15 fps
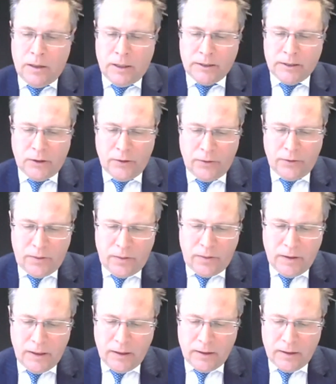I don't
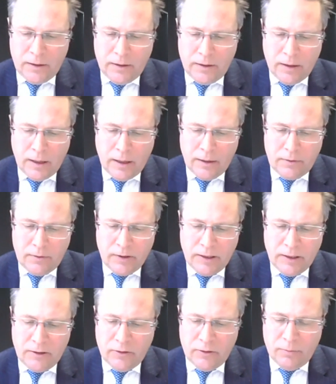think that
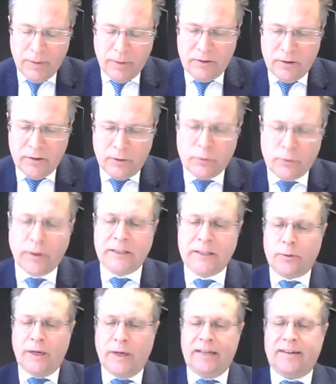teachers mentioned
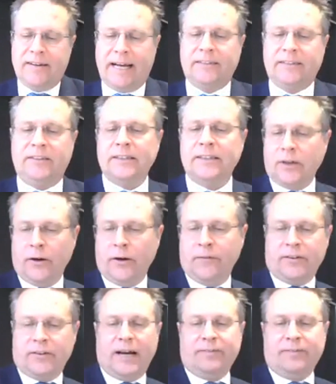2020 tax year, so if
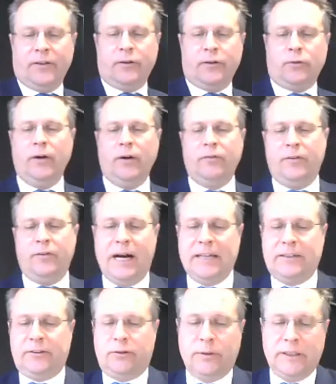it's after the 12th of
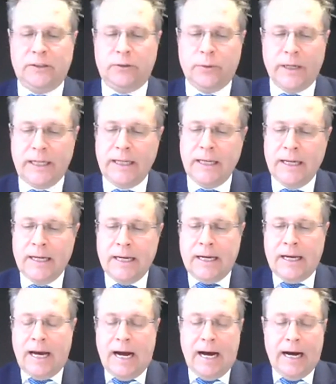March 2020,
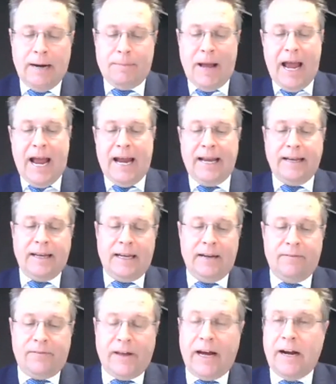and
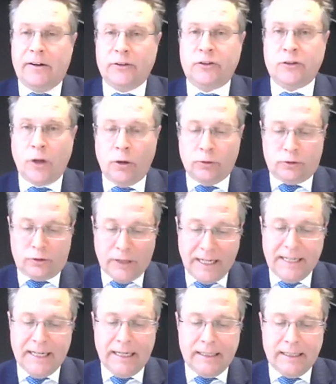if they are a sole
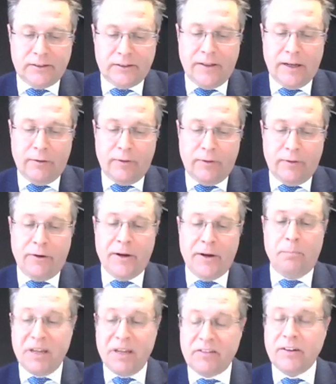trader, so they're in
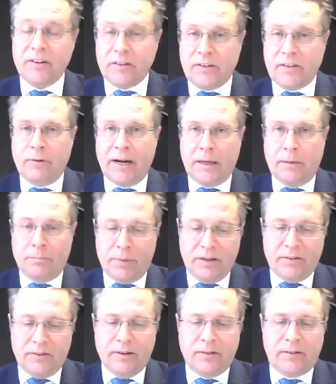a business, they're running a
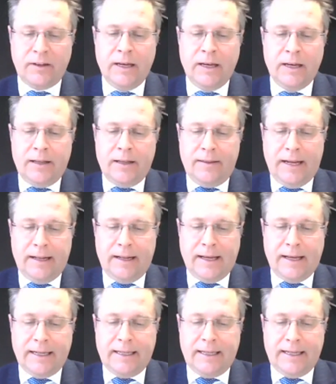business, then
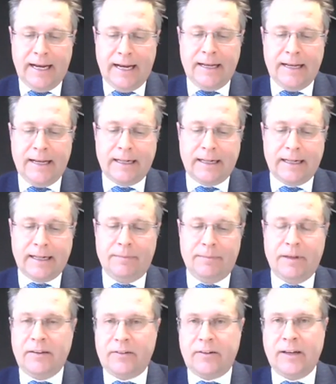they can
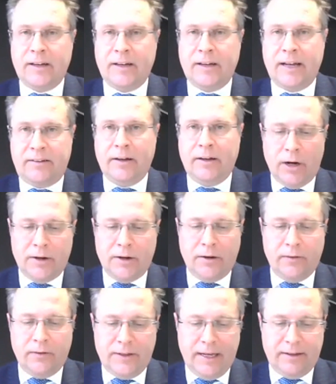claim the instant asset
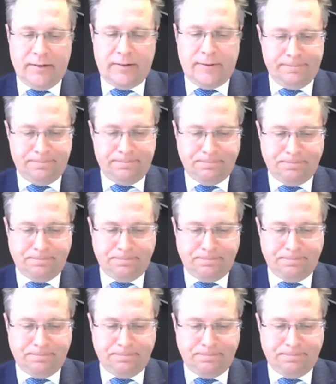write-off, yes.